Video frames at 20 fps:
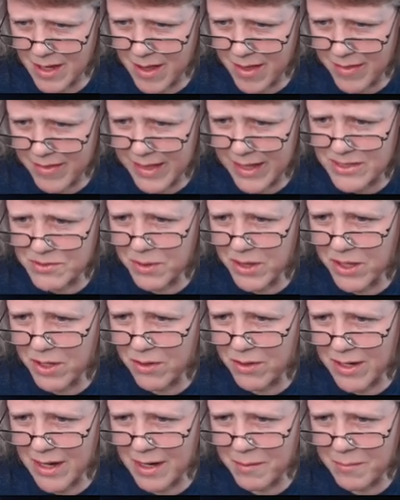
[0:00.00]
That's really
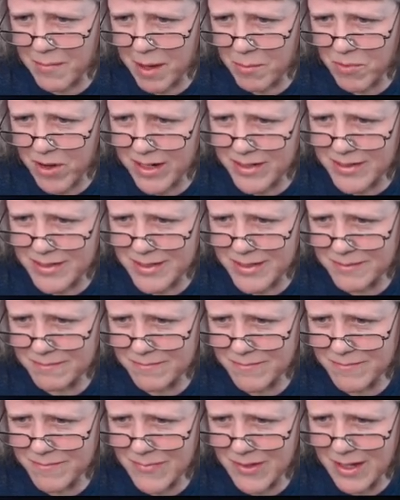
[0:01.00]
good NMM Rex.
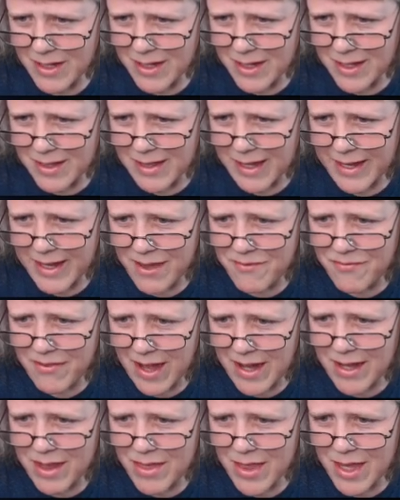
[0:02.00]
Like, if
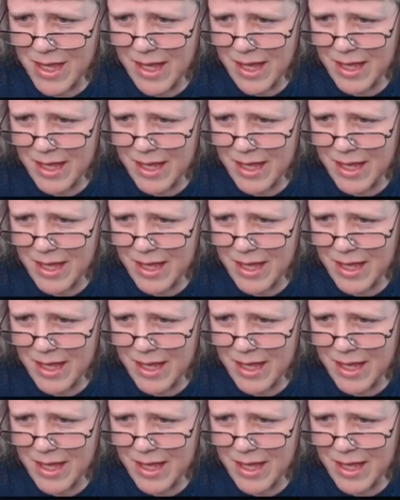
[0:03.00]
anything,